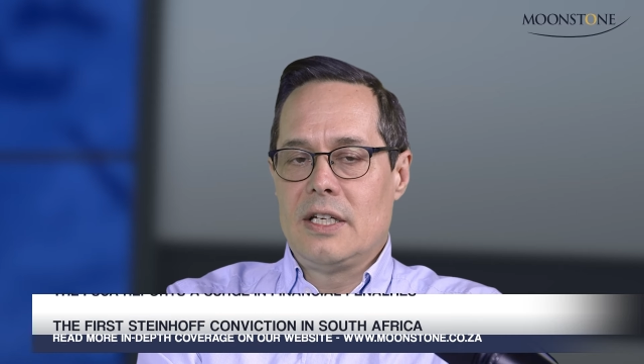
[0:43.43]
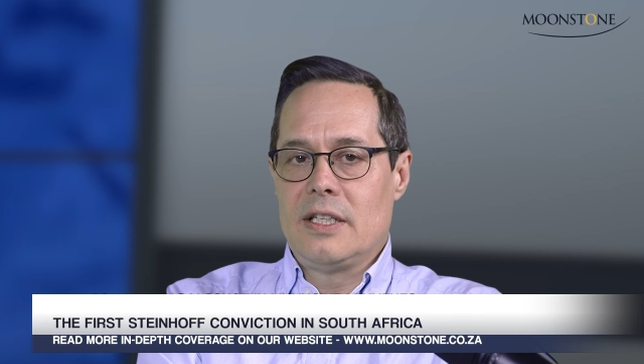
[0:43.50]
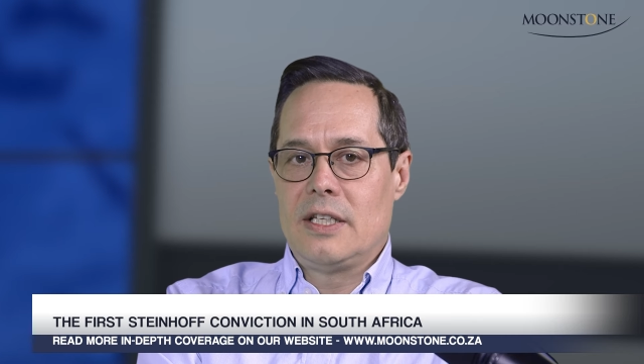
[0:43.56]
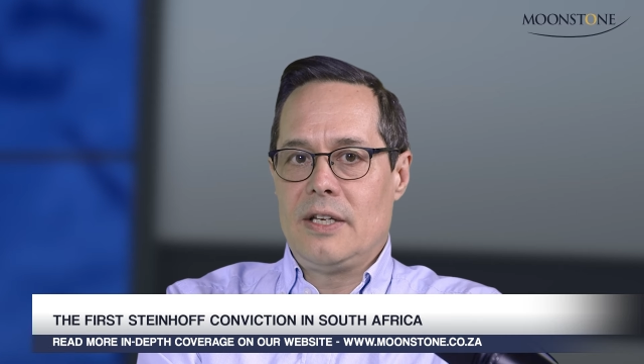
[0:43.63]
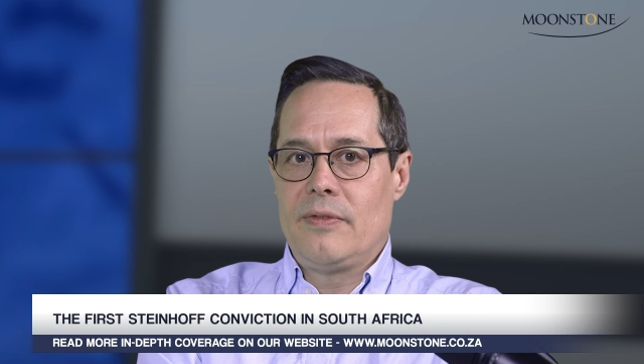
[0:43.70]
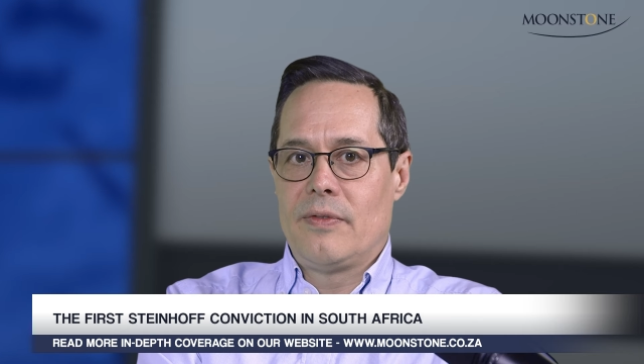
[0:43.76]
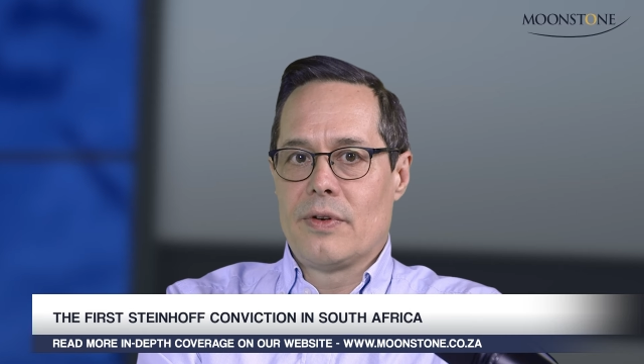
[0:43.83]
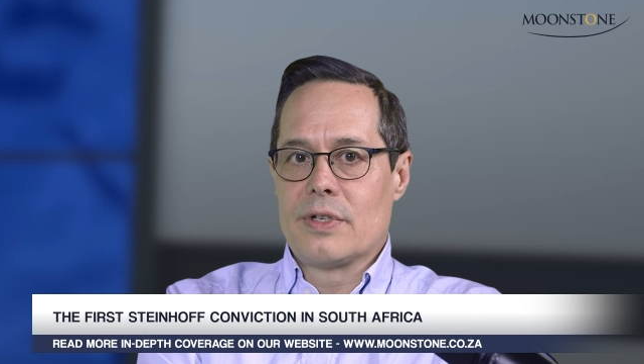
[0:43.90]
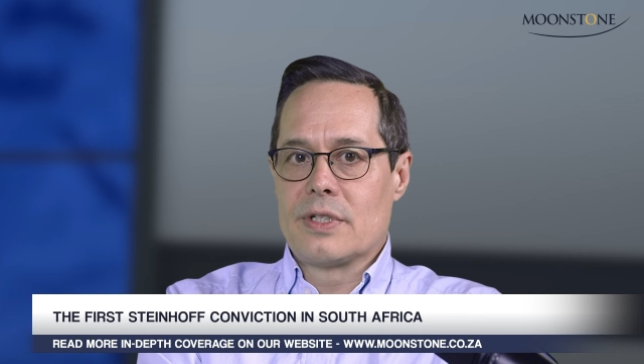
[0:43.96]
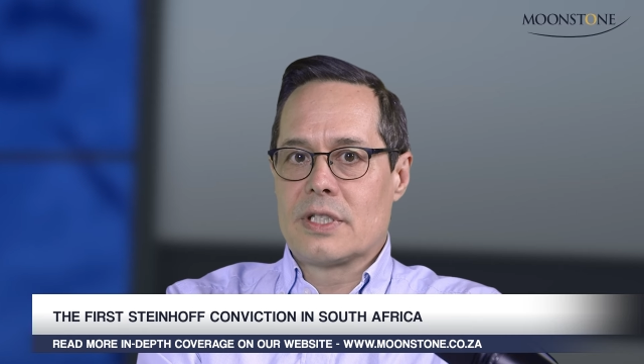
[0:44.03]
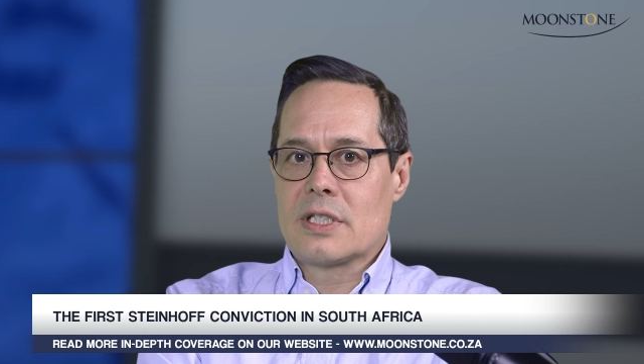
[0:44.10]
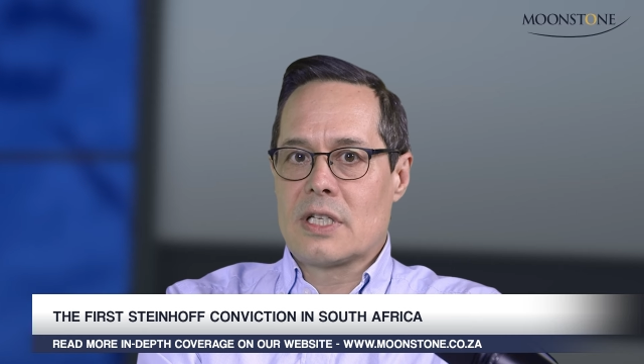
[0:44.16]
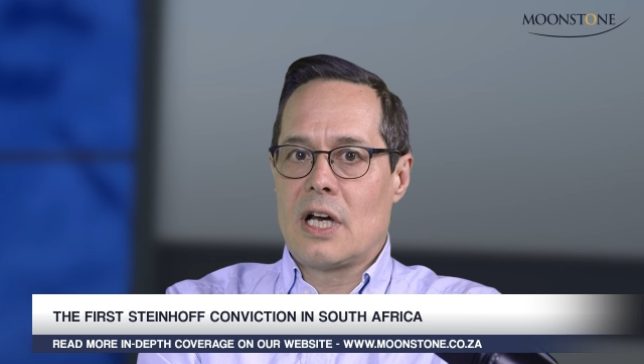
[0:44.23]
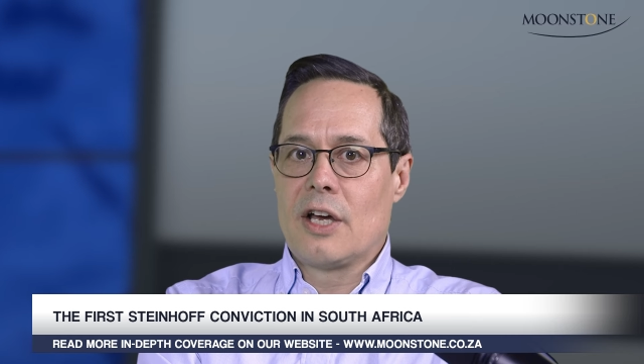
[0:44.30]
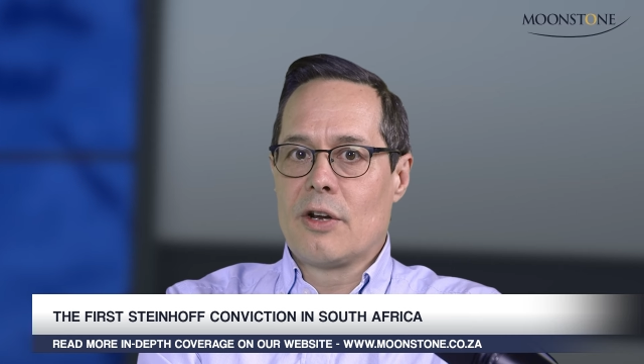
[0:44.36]
the first
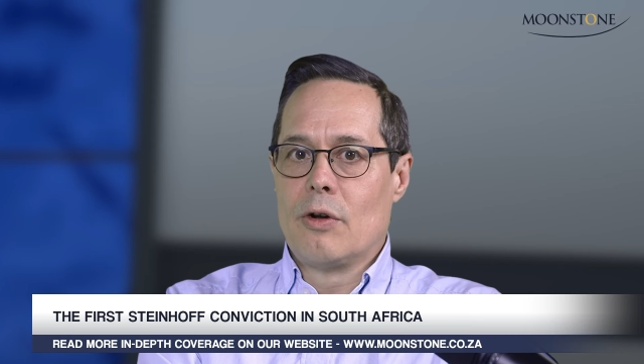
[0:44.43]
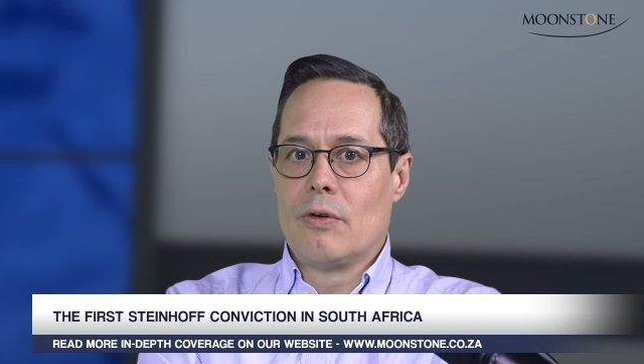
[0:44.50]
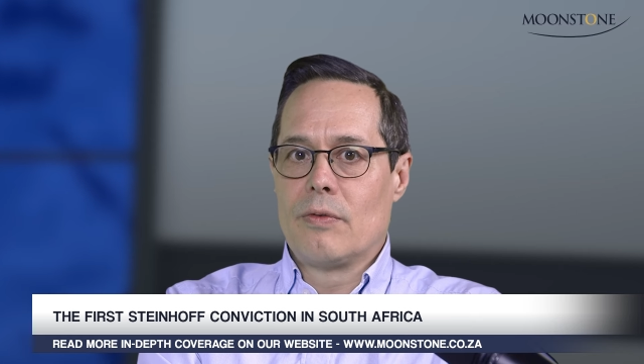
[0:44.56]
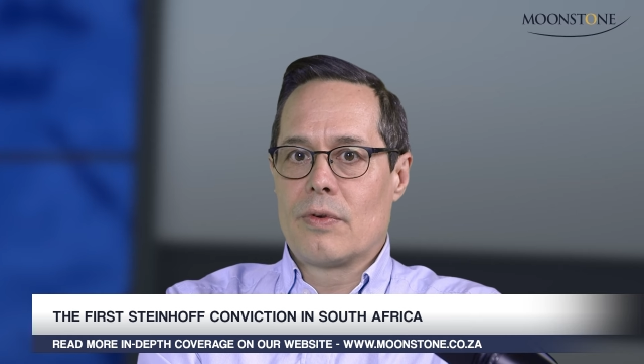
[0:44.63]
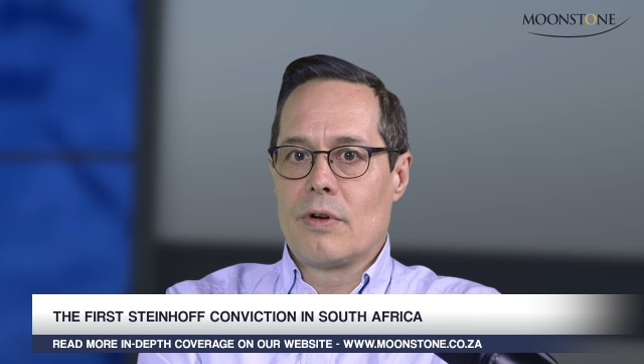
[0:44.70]
Steinhoff